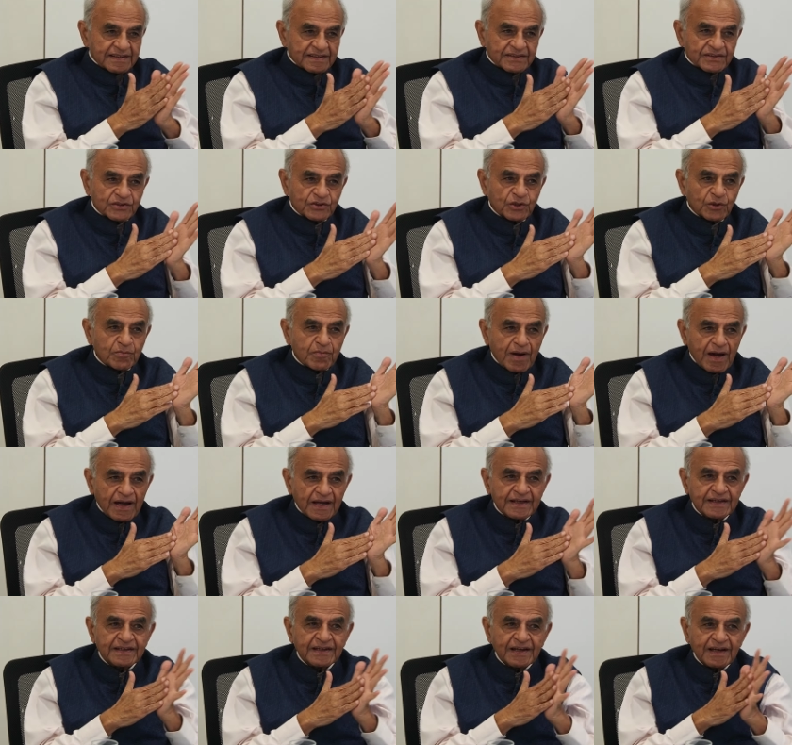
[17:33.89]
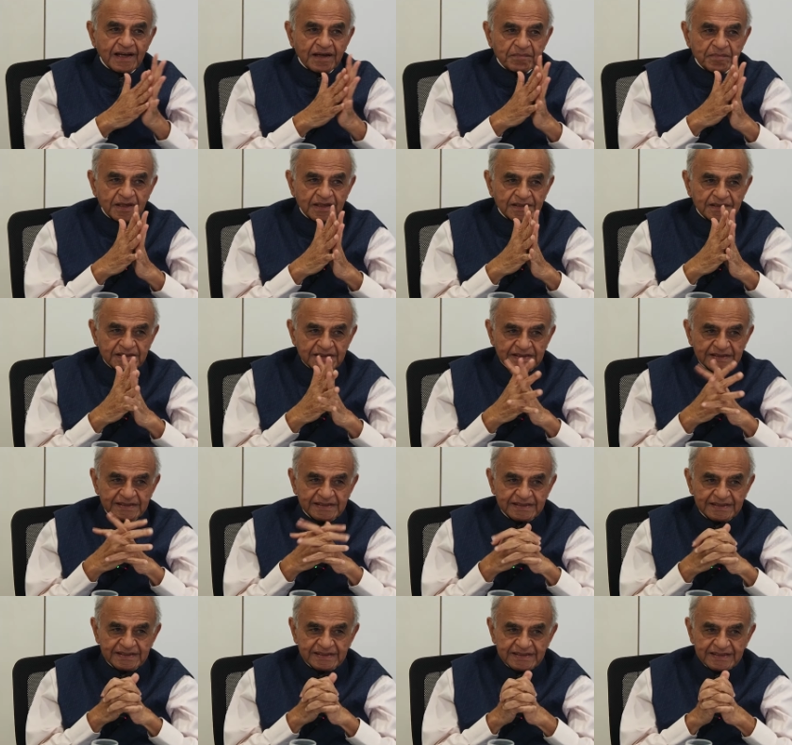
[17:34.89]
so my dilemma
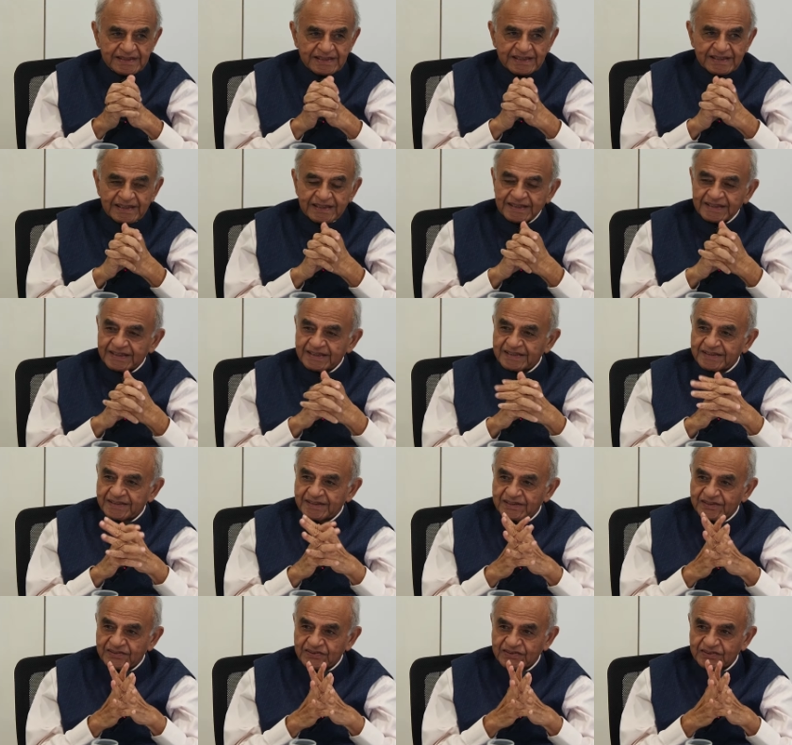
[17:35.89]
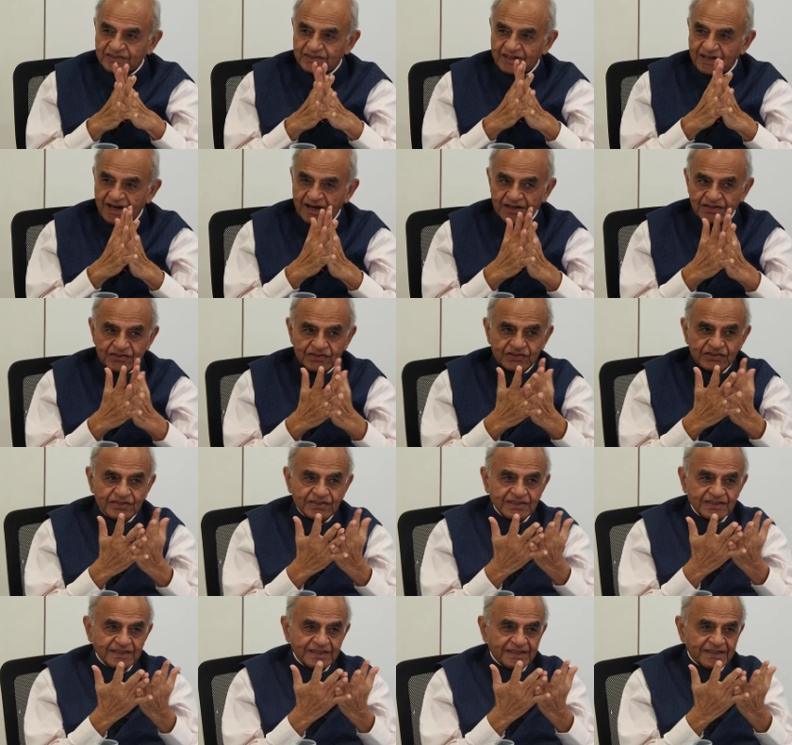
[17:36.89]
in this
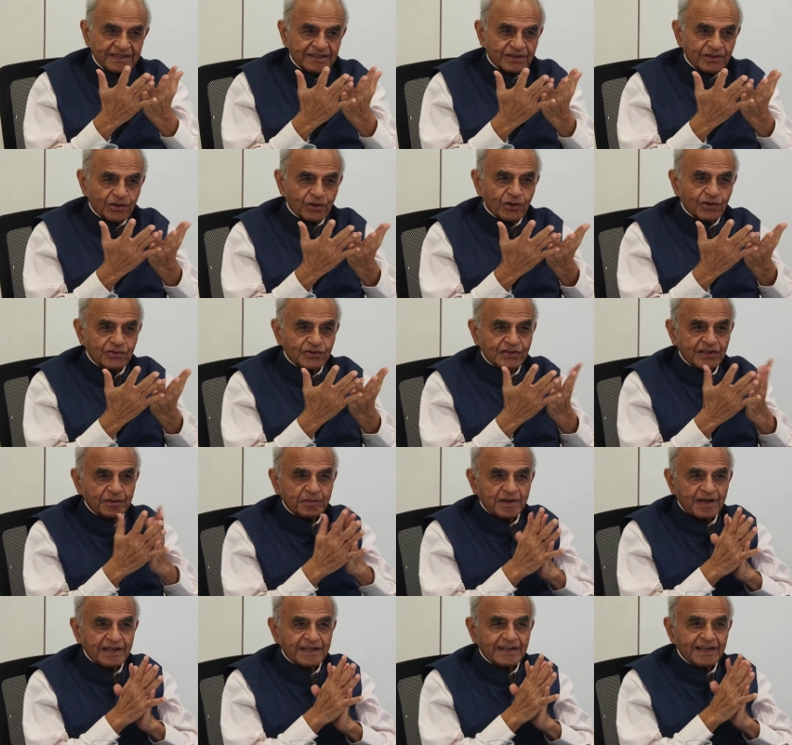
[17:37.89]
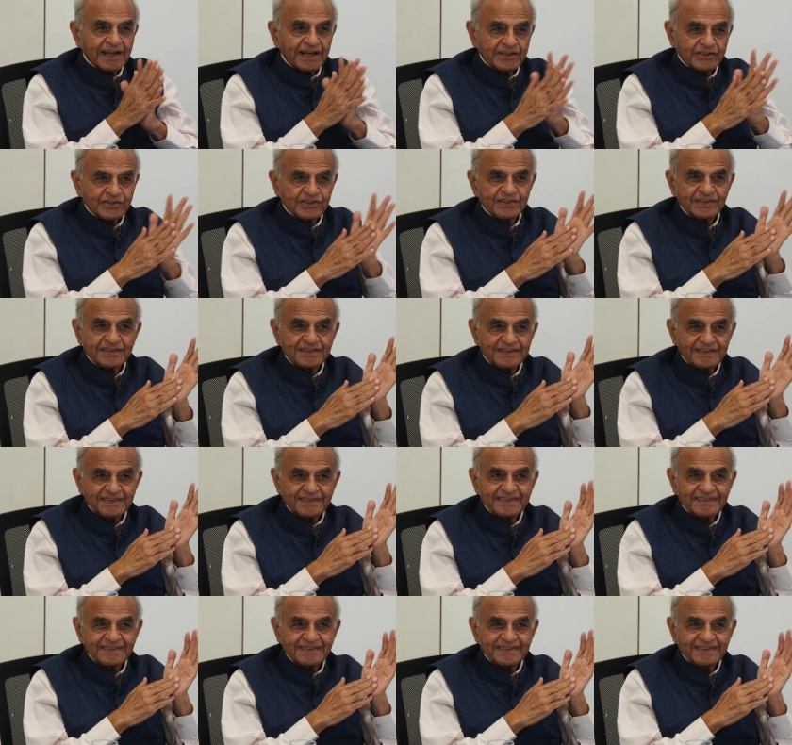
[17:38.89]
last Lok Sabha election